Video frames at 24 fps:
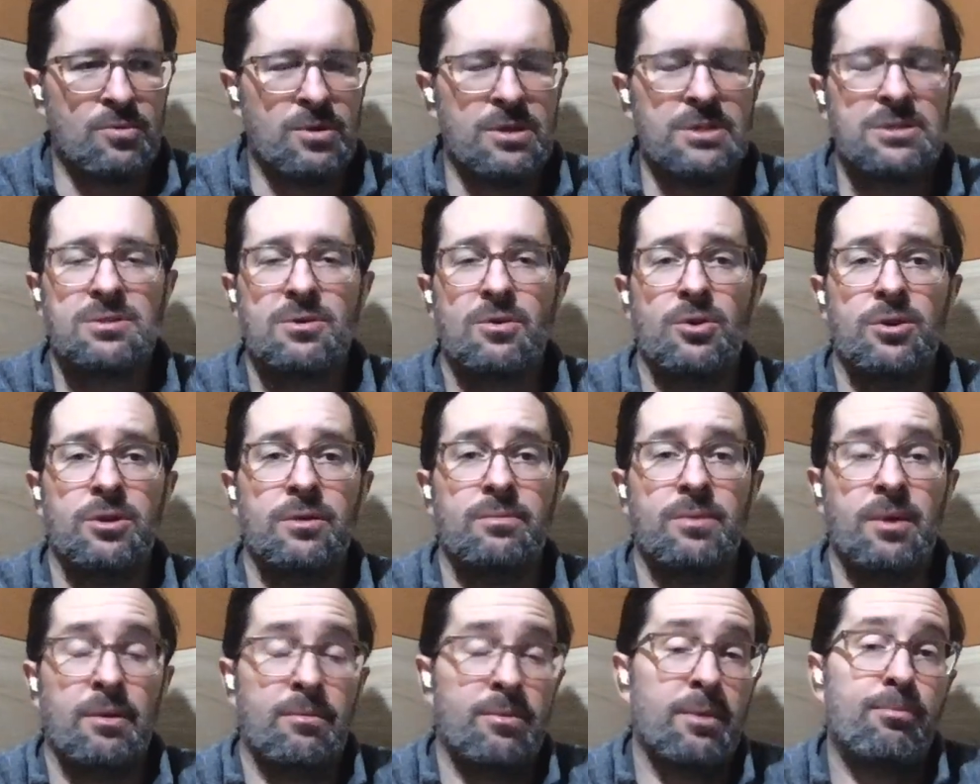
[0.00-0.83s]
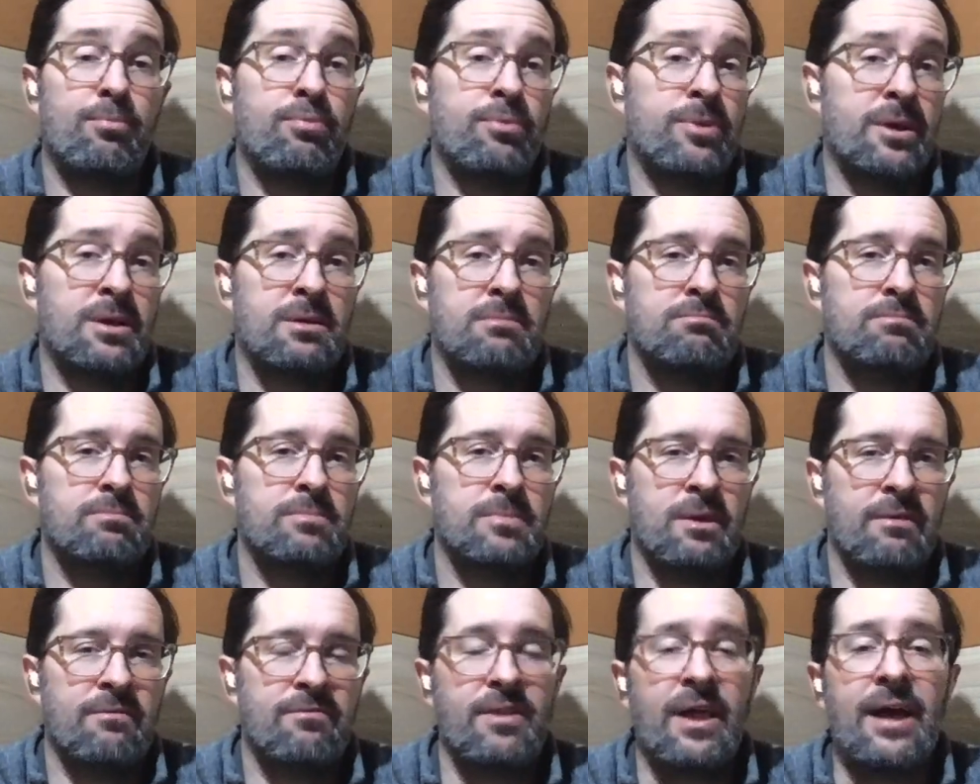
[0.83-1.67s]
we sold
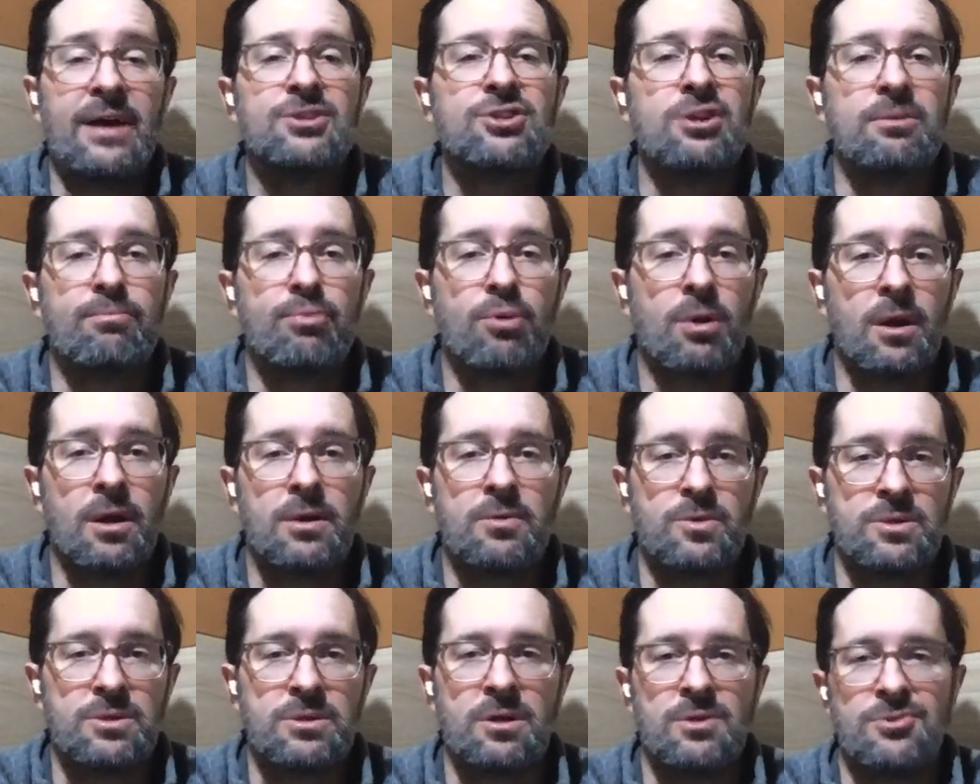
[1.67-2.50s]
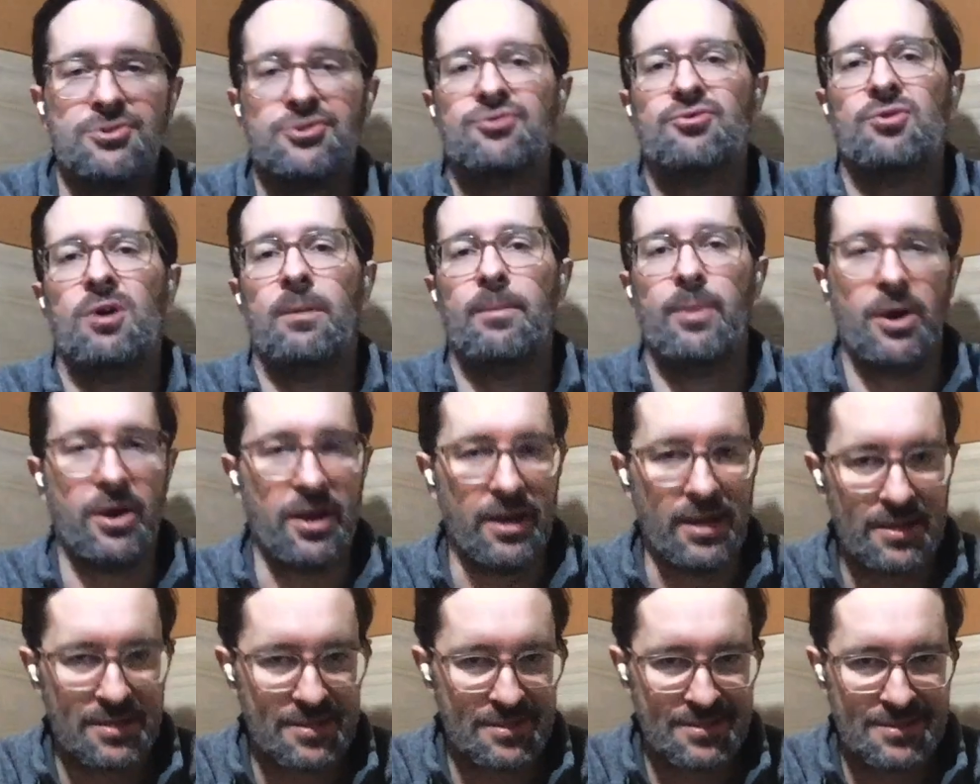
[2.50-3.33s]
the flagship product was called
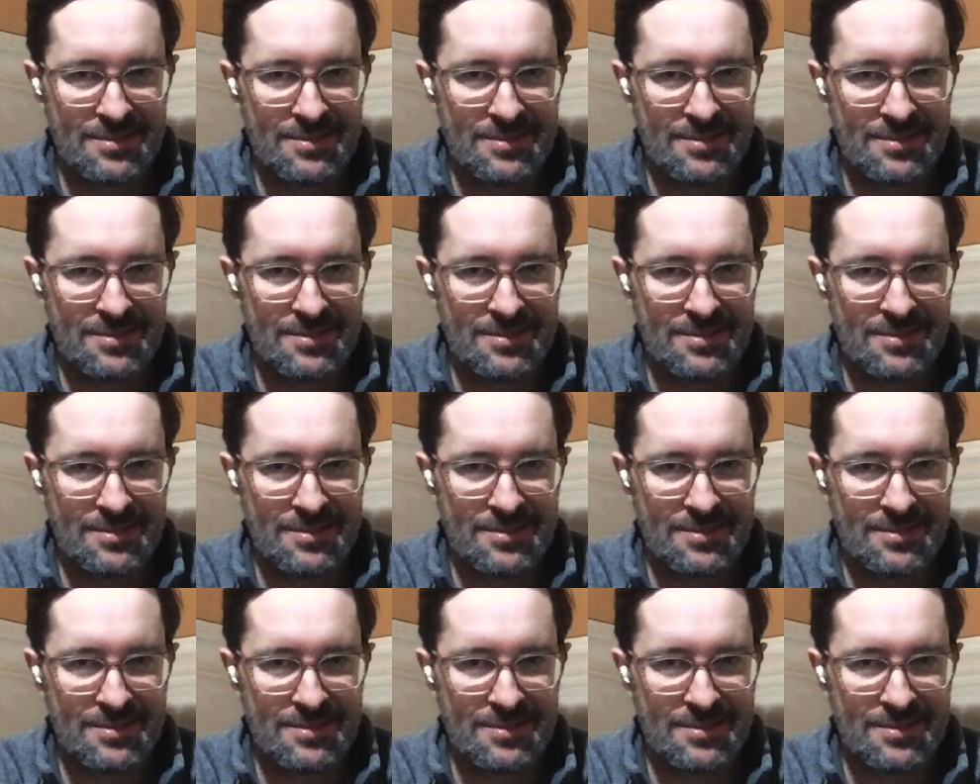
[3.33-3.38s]
Strawberry.